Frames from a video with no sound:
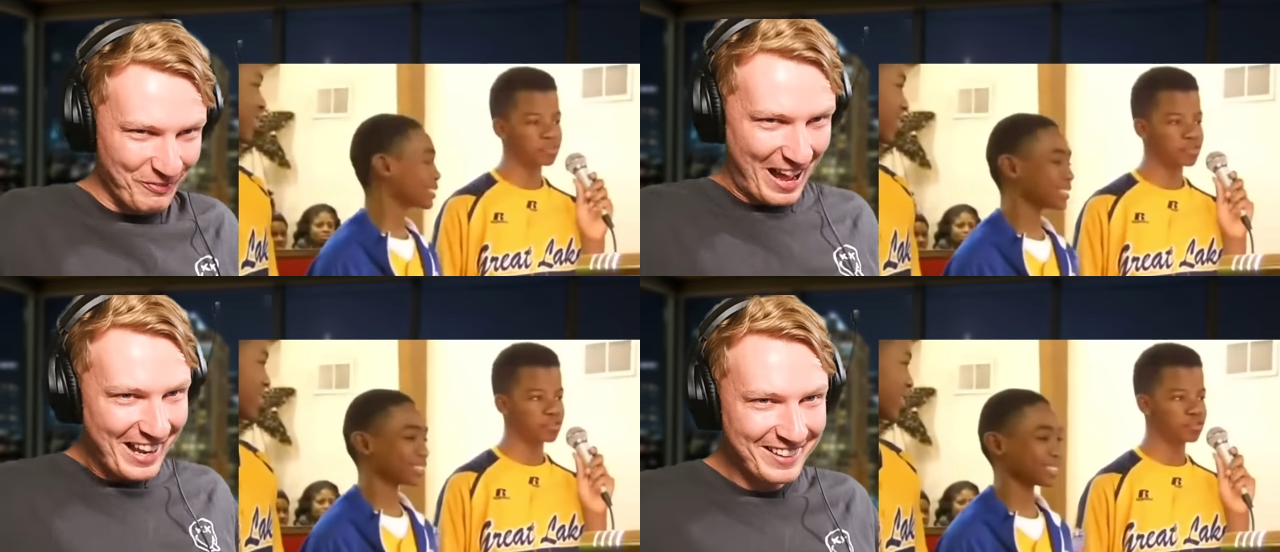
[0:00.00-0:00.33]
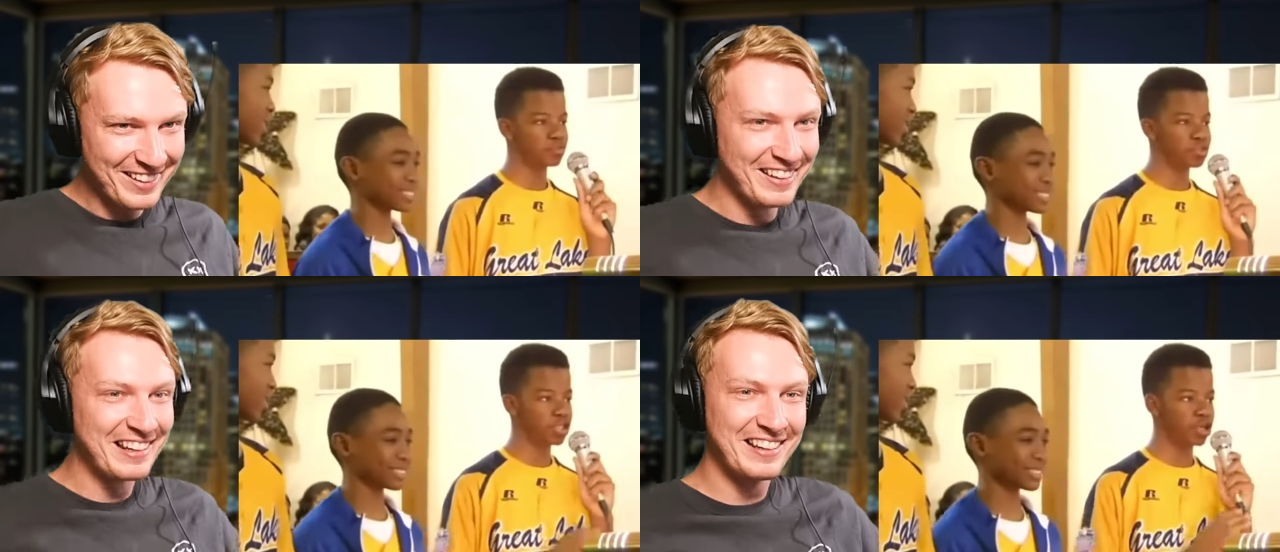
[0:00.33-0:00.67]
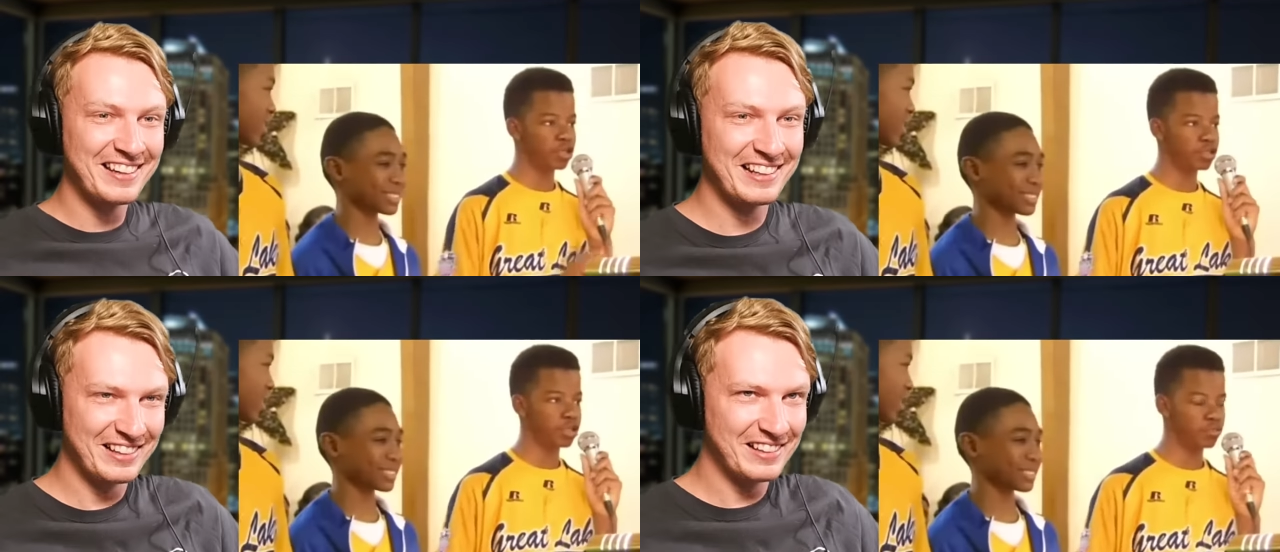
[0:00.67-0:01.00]
Speaker 1: But beneath all
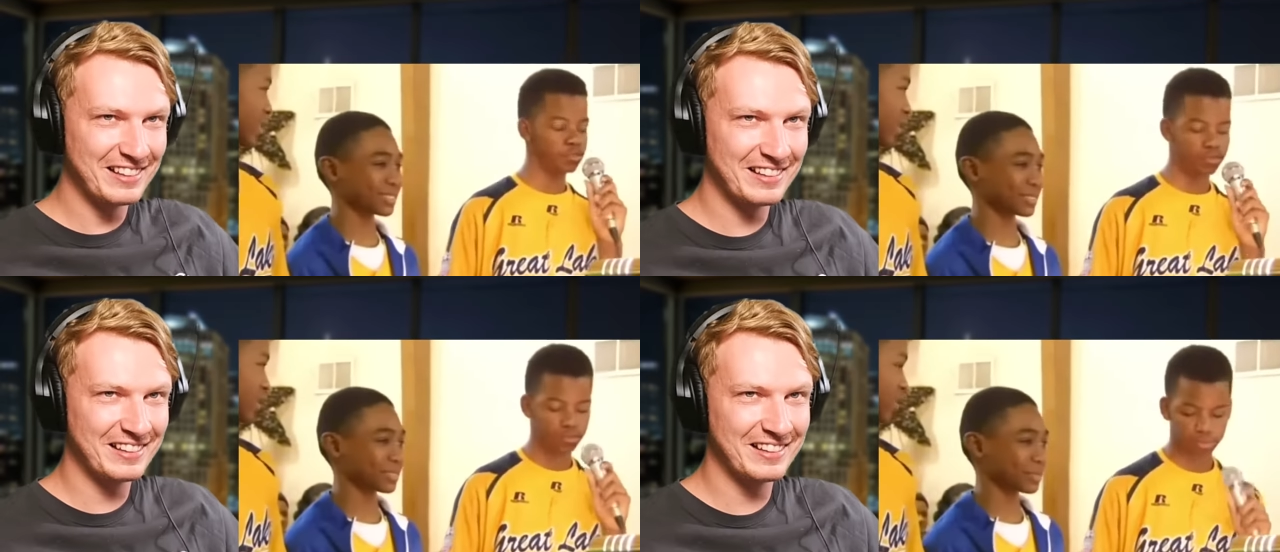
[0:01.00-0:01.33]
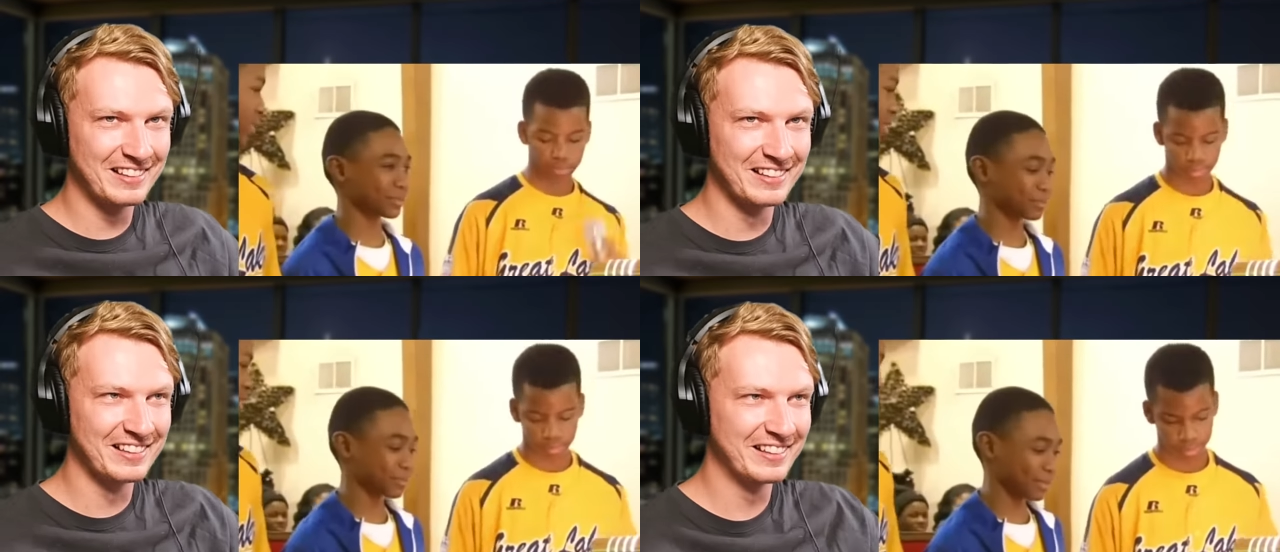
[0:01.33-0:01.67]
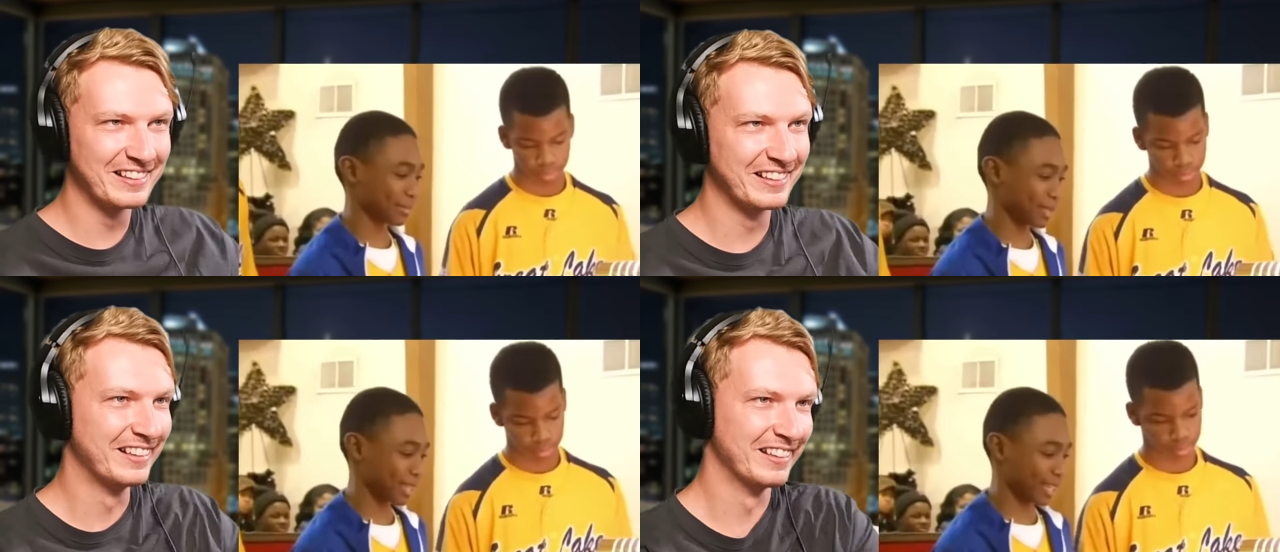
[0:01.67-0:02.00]
this positive
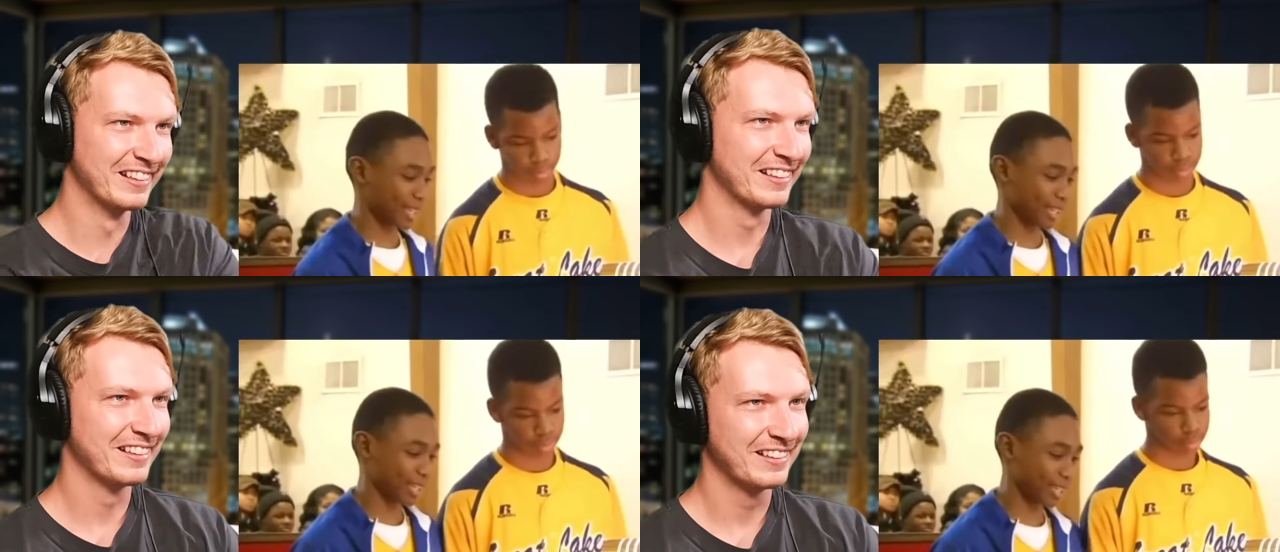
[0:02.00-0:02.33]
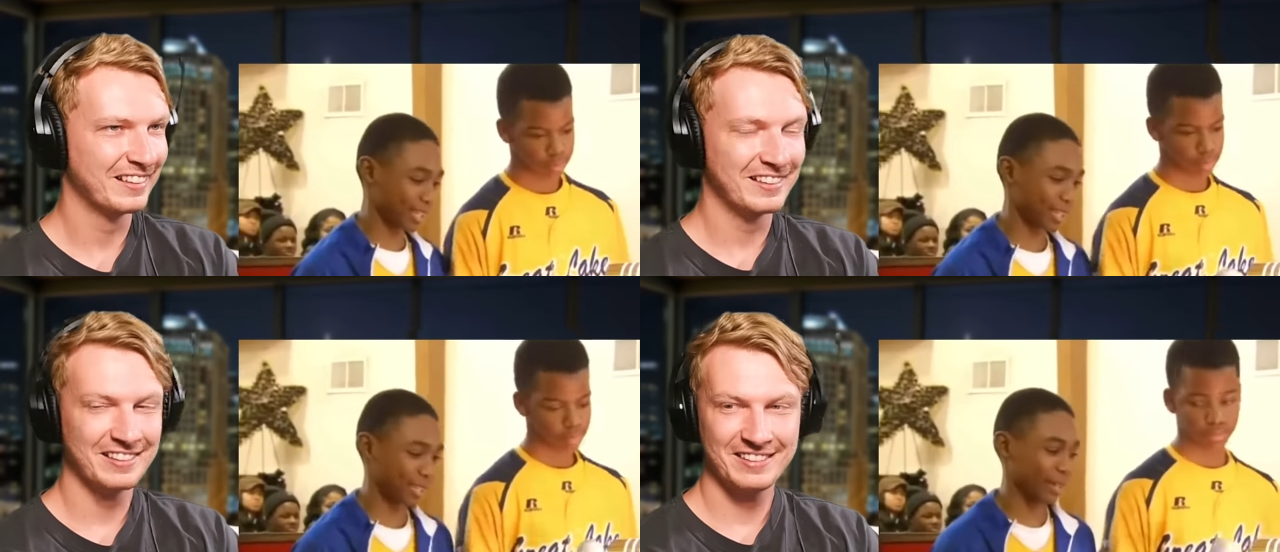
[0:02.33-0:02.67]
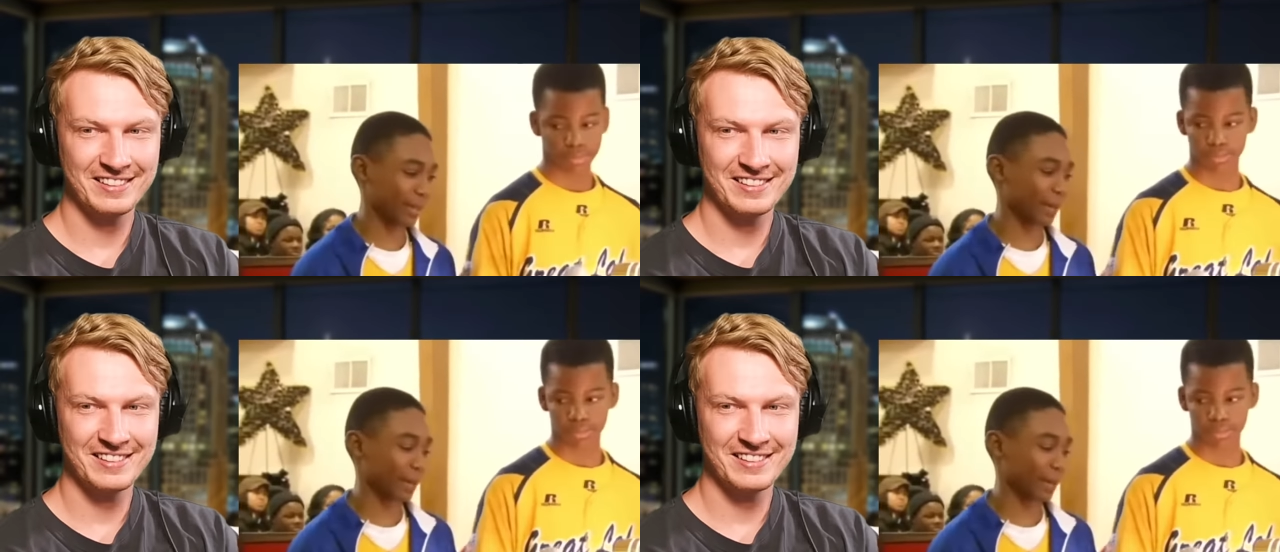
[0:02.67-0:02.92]
attention, there was a looming